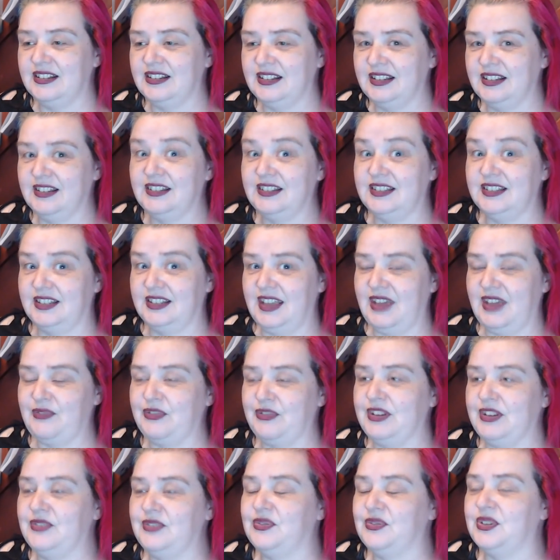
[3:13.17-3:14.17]
it's a
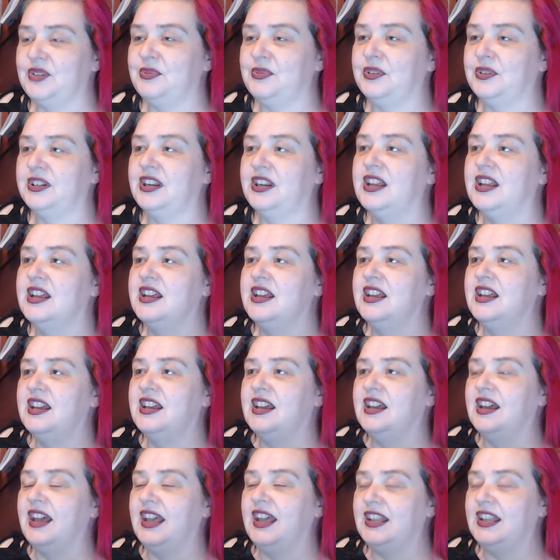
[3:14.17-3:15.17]
caffeine-free one.
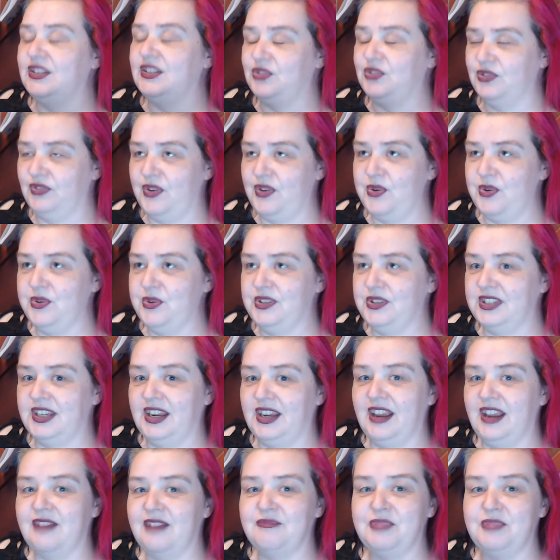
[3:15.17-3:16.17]
It's
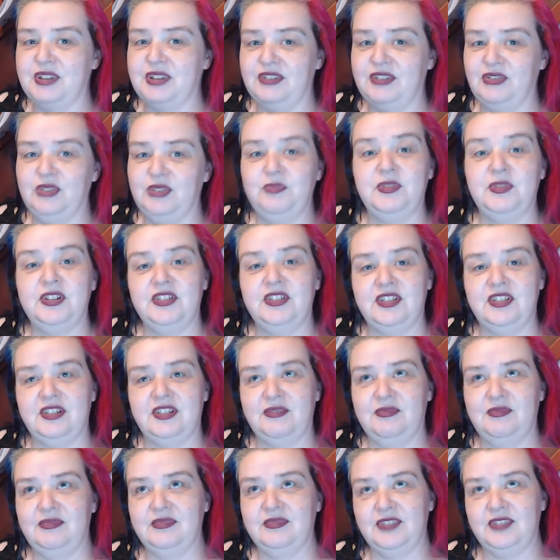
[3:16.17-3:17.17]
revolting, but if you put
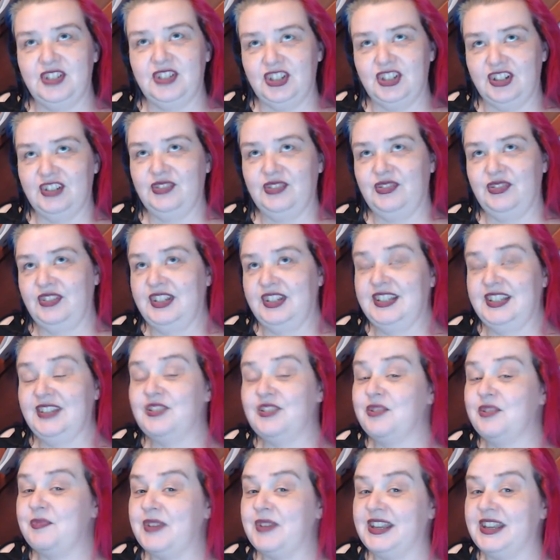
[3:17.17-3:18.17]
some sugar-free
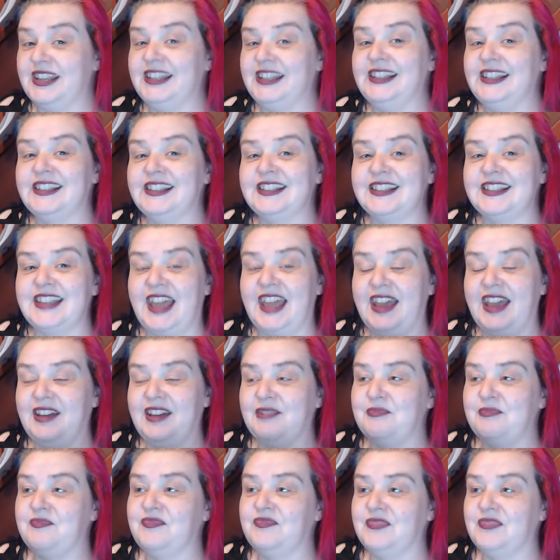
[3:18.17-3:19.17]
syrup in
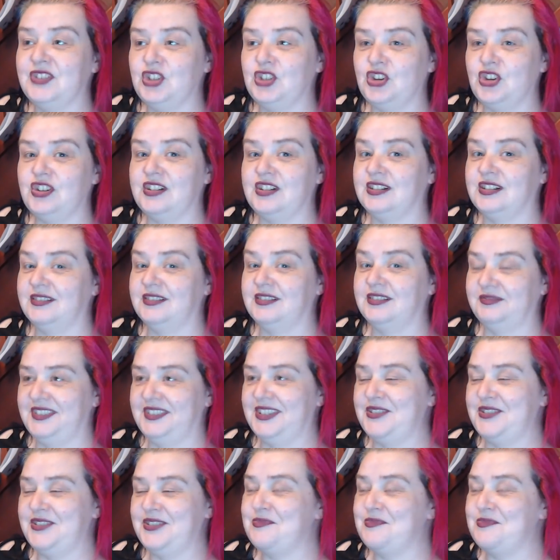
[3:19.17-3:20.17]
it, chocolate
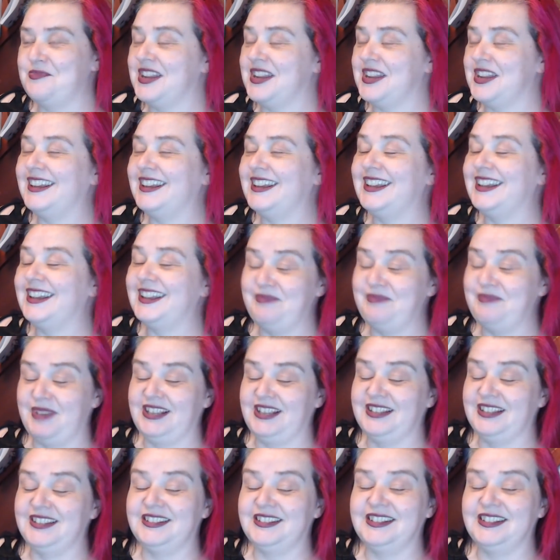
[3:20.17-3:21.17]
syrup in it, it
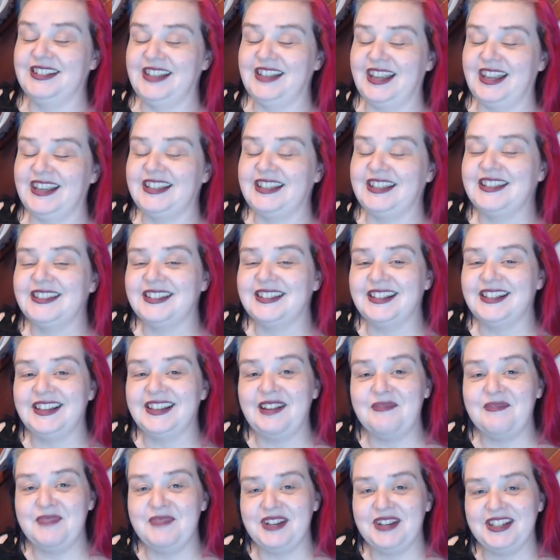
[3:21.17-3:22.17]
makes a
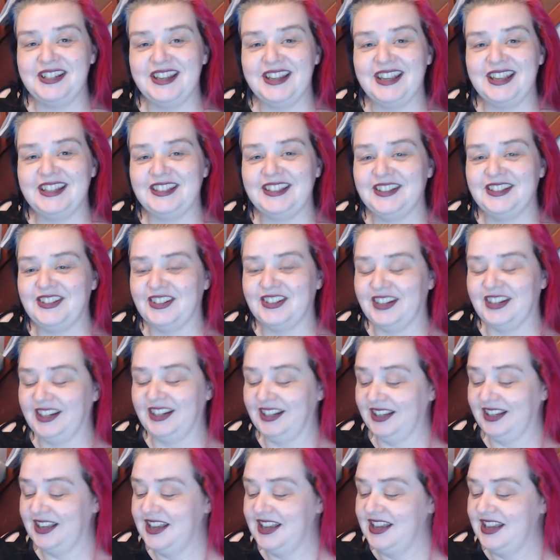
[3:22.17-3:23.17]
much nicer
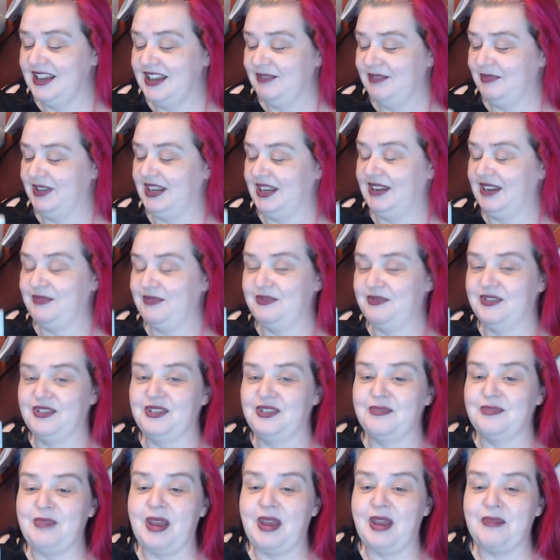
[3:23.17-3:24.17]
drink. But now we're
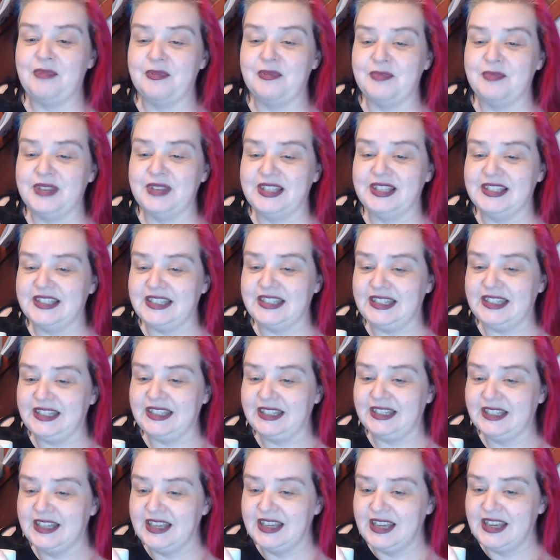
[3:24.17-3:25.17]
on the peppermint
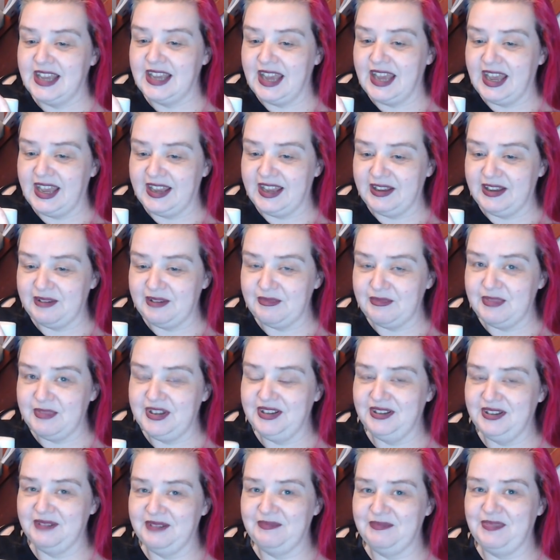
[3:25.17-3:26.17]
tea.
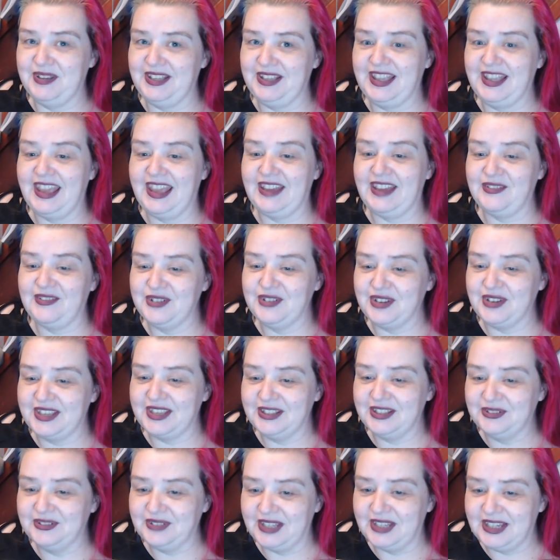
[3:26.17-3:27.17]
But yeah, I've not
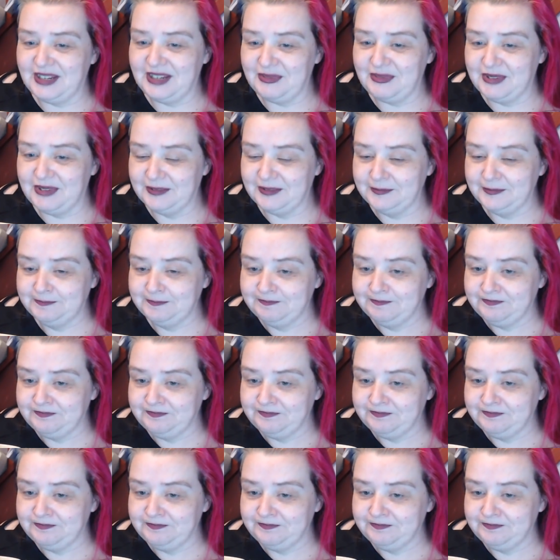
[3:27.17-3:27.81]
killed anyone.